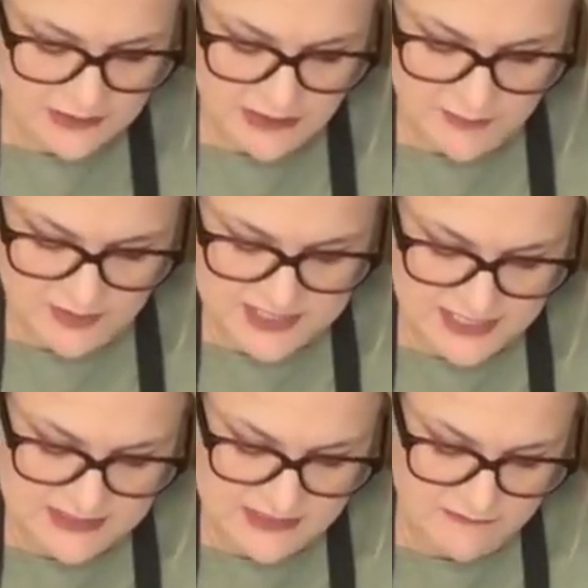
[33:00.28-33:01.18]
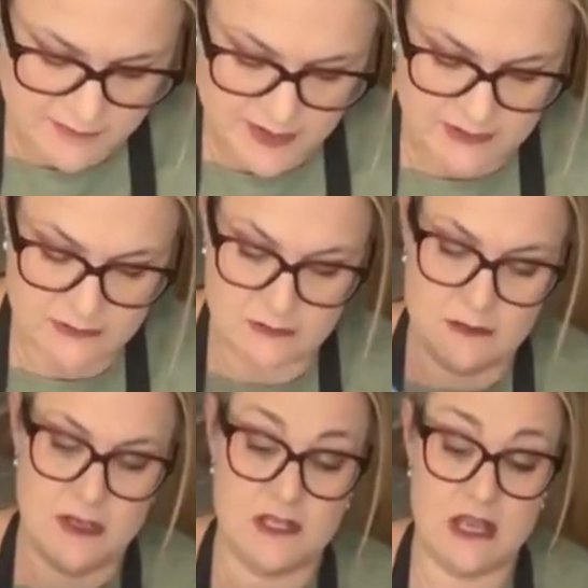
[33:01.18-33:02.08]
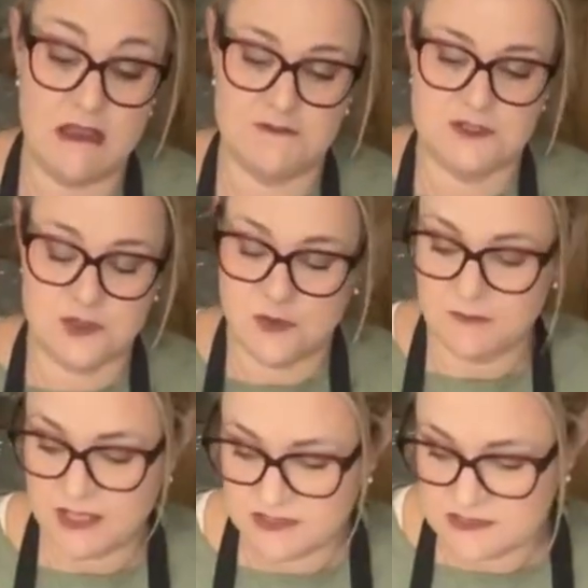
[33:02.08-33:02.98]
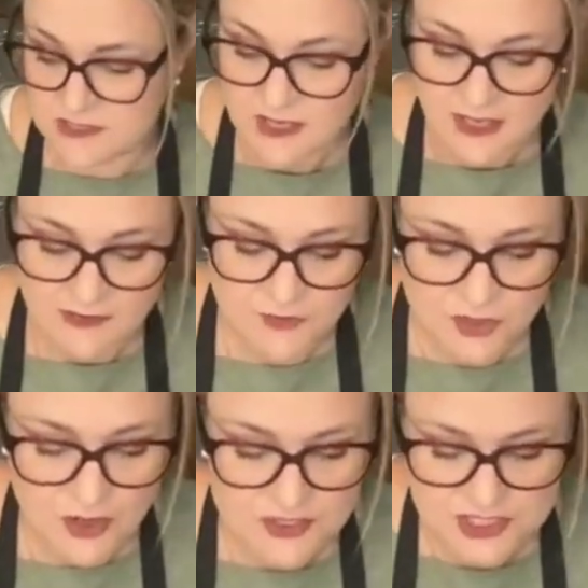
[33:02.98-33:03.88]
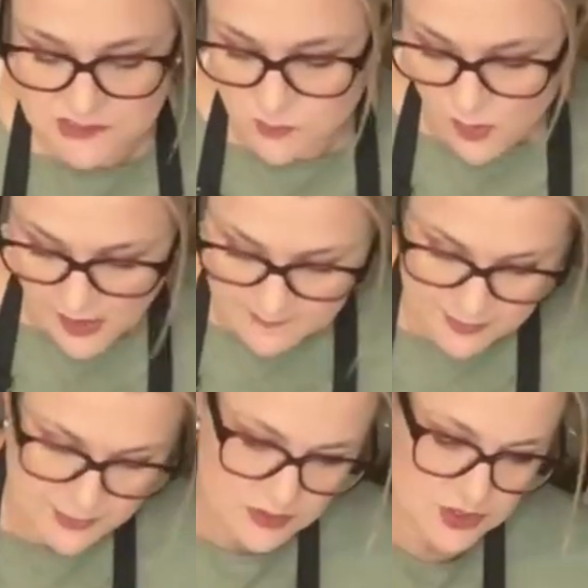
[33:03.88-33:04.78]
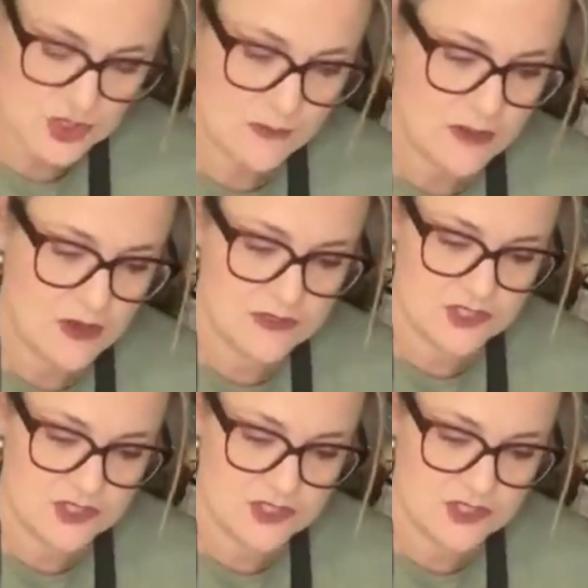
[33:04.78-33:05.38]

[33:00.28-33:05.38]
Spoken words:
bit labor intensive, but you have to do it, because if you go to just wipe your top